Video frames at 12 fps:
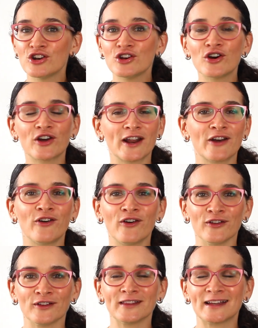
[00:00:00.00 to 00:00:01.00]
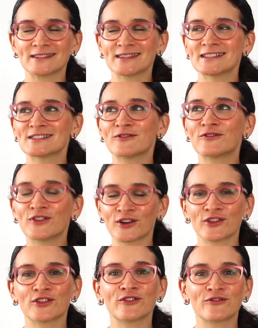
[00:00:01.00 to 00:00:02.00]
Not at all. That's
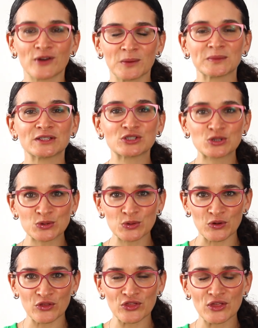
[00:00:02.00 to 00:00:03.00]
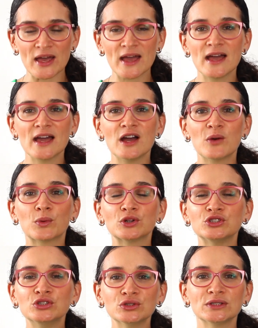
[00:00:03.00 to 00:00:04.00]
further from the truth.
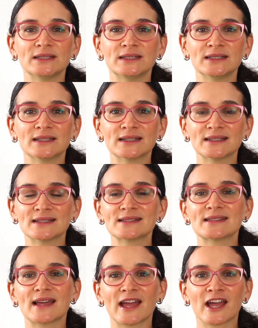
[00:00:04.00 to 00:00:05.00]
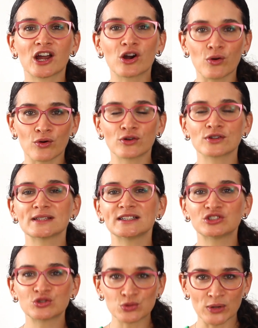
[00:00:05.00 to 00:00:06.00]
What you need is a course,
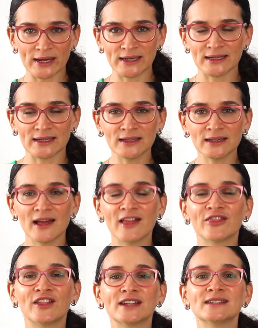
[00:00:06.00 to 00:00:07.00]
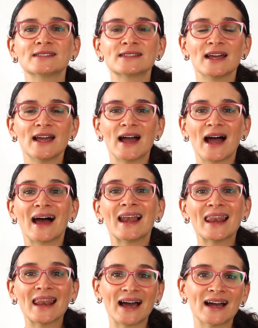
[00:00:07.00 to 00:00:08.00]
a training that is
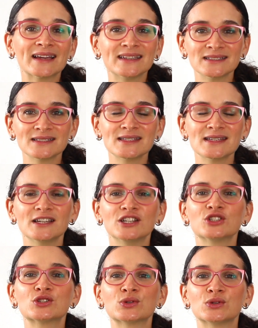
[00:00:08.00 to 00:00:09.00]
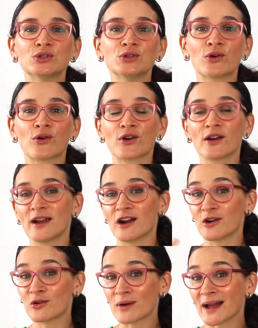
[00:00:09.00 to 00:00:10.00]
aligned to your
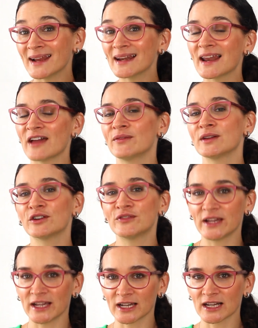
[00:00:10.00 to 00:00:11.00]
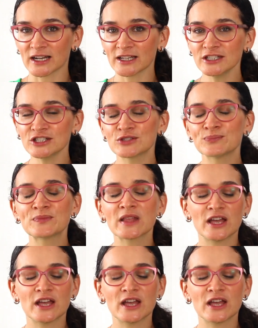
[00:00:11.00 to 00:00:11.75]
right level of English,